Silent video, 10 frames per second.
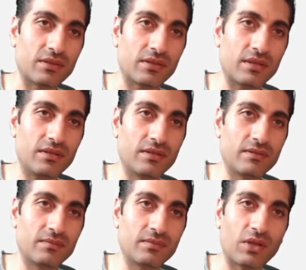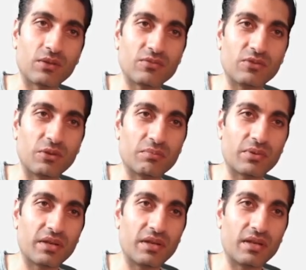Okay, dome
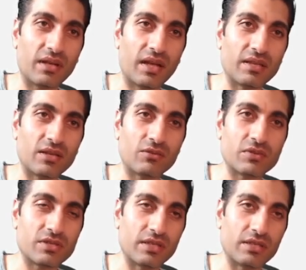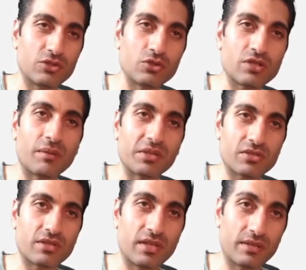footprint, and then obviously to some
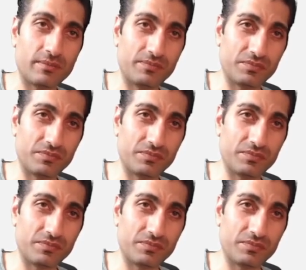extent,